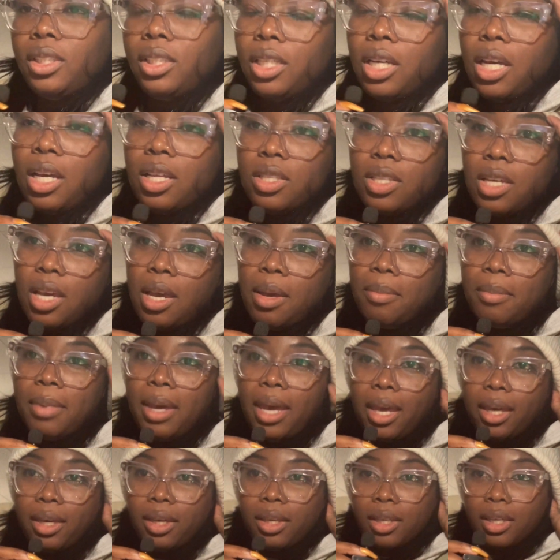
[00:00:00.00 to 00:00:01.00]
Yeah, so I'm
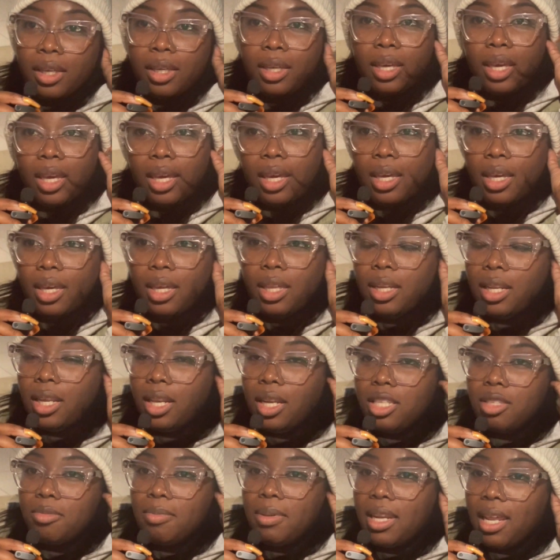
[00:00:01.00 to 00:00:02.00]
back, and
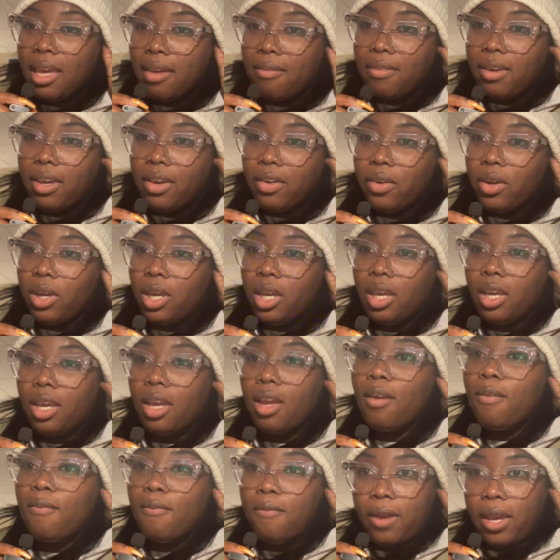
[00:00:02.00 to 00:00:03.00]
it has been a very,
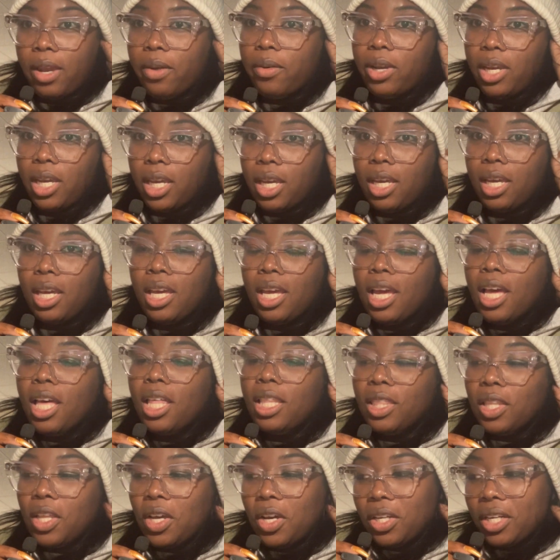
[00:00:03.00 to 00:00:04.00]
very
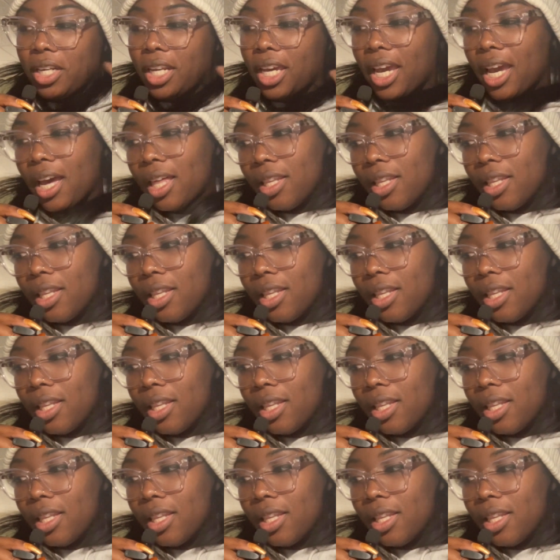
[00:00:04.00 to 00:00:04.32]
long day.